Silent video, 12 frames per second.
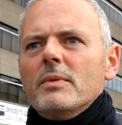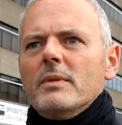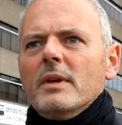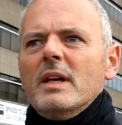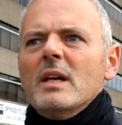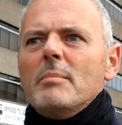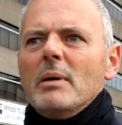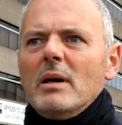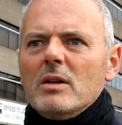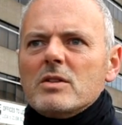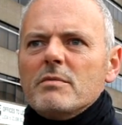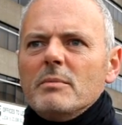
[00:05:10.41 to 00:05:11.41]
the key
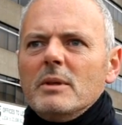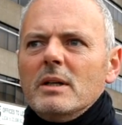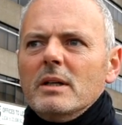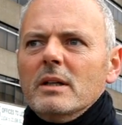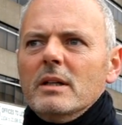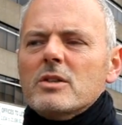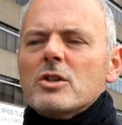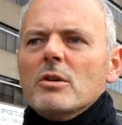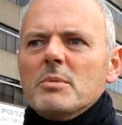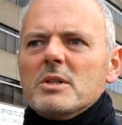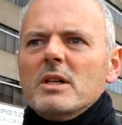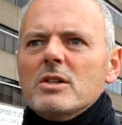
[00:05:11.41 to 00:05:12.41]
part of my
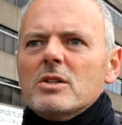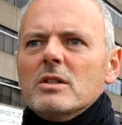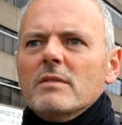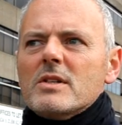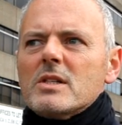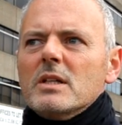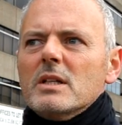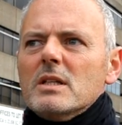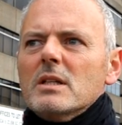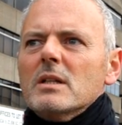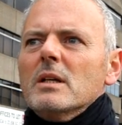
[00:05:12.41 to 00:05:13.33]
interpretation of the site.